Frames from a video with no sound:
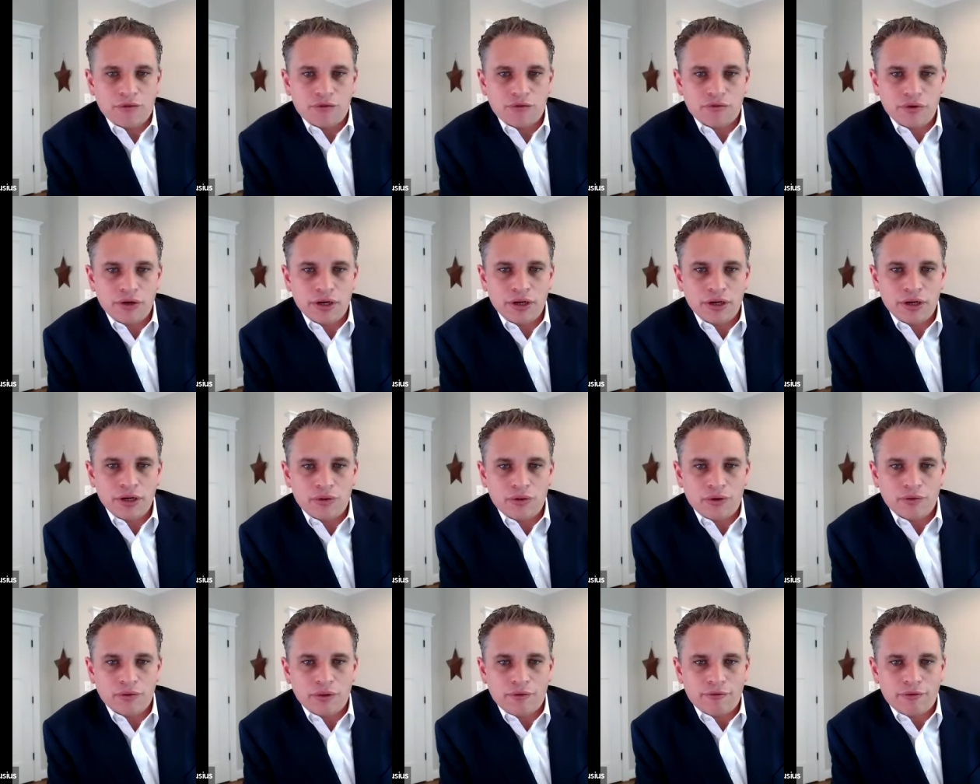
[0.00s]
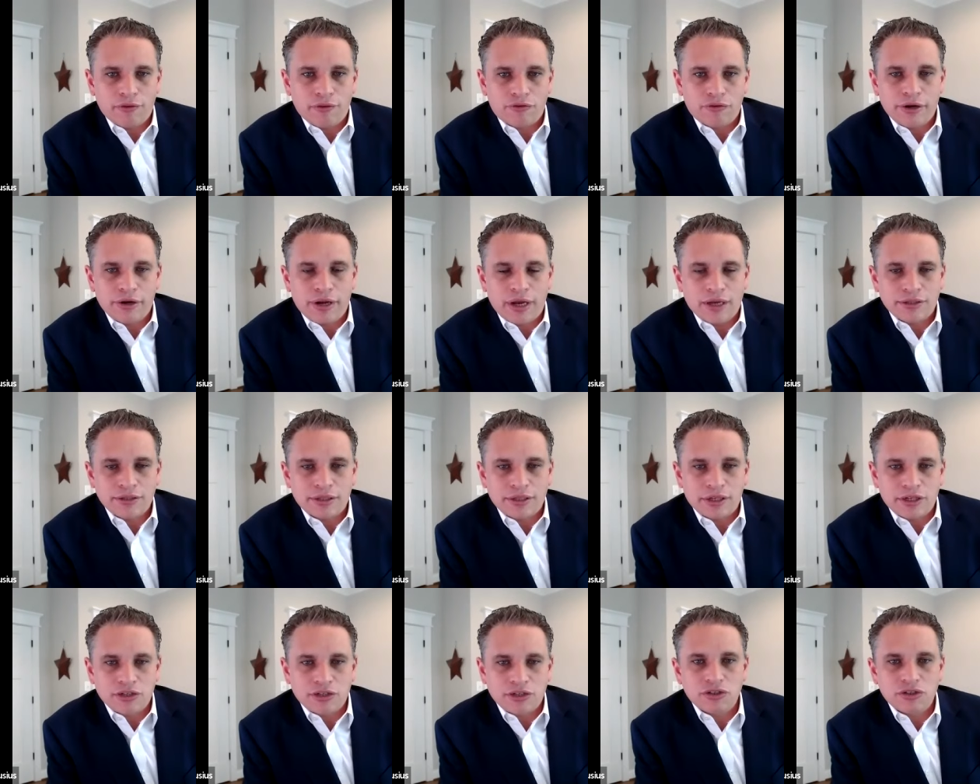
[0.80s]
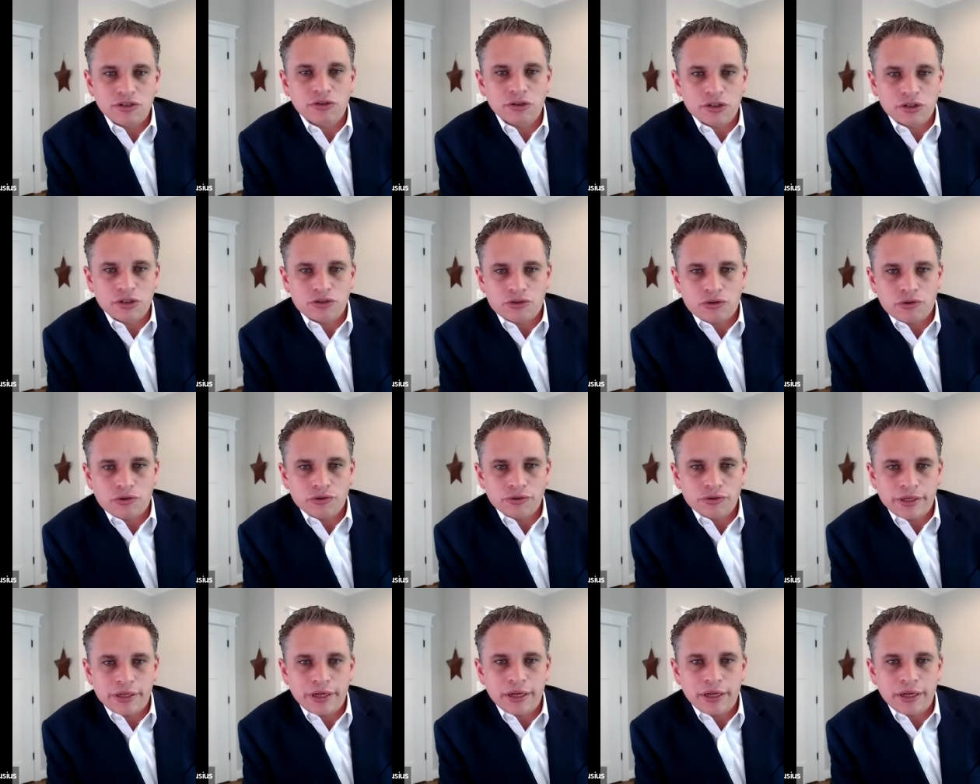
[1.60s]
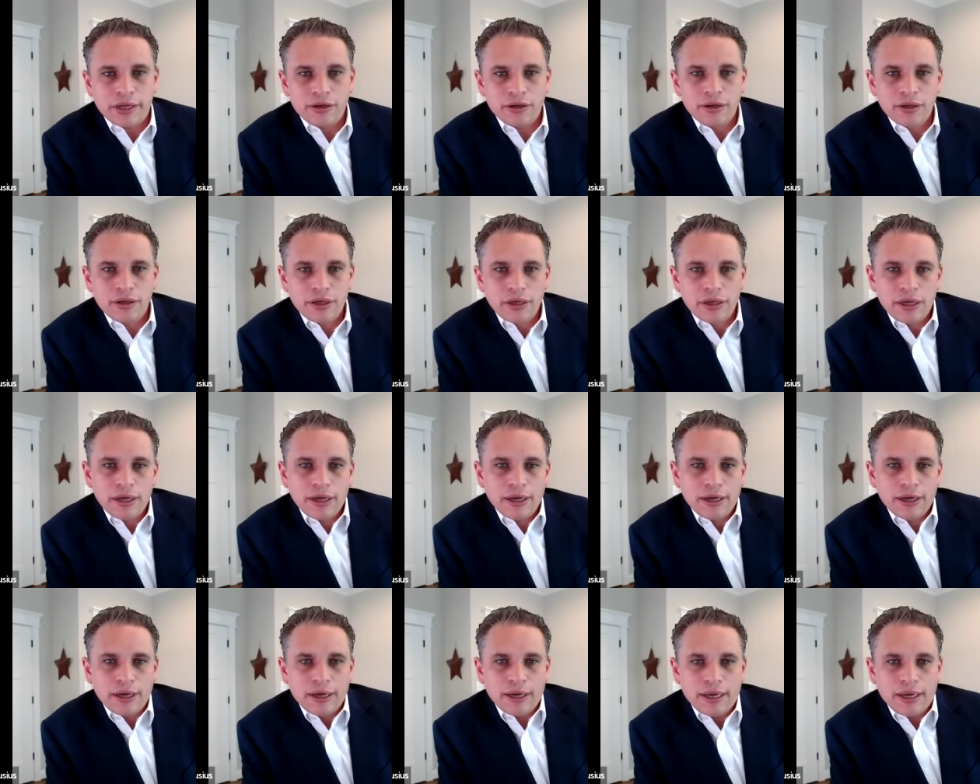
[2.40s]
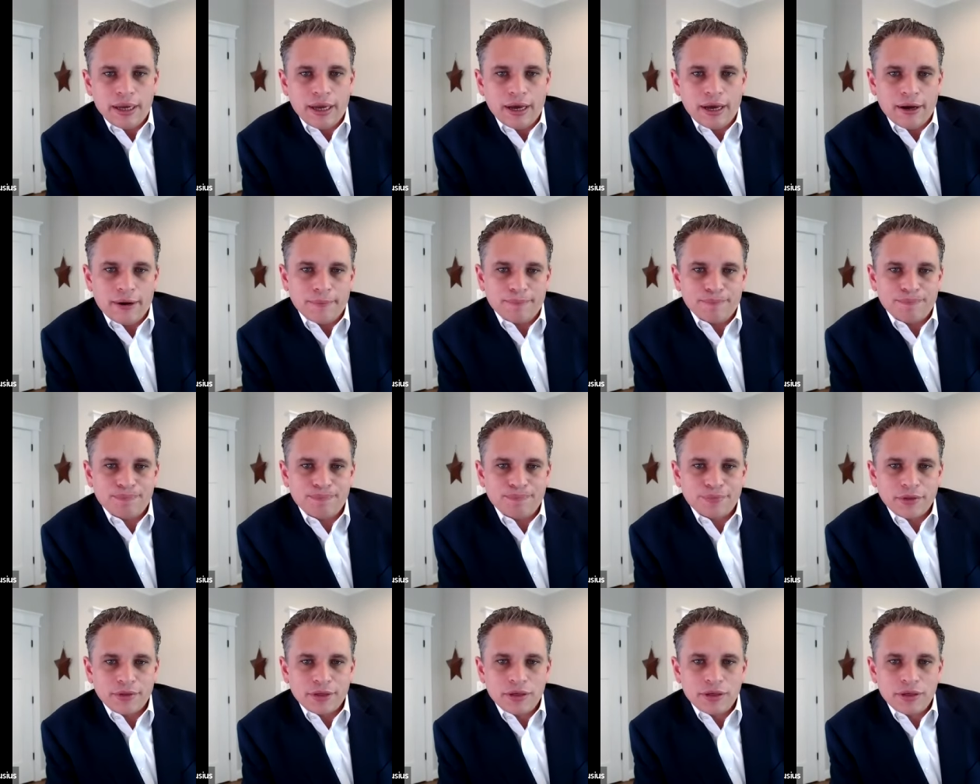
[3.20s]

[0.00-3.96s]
three, although level three has additional controls in it. Um,